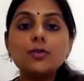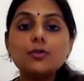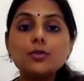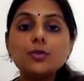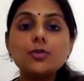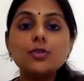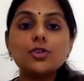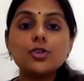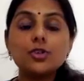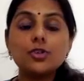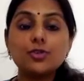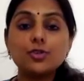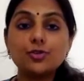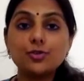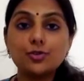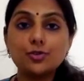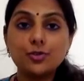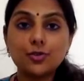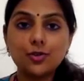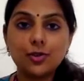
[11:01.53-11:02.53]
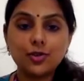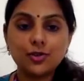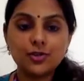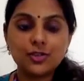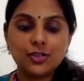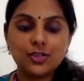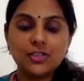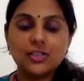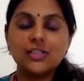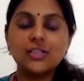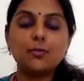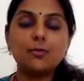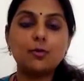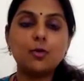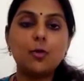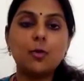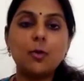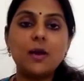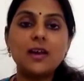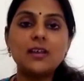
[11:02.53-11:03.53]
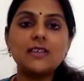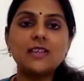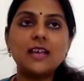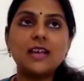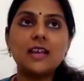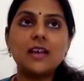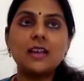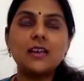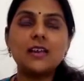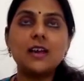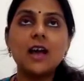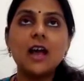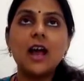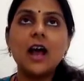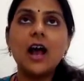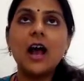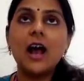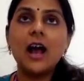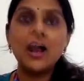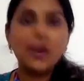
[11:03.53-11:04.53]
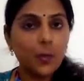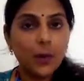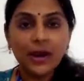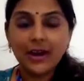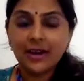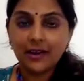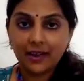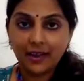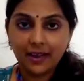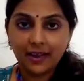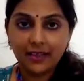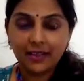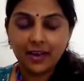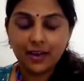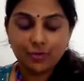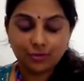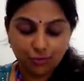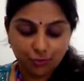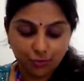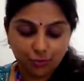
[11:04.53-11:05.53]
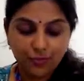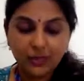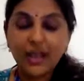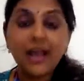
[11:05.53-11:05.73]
route to do courses and diplomas, and I quite like that route.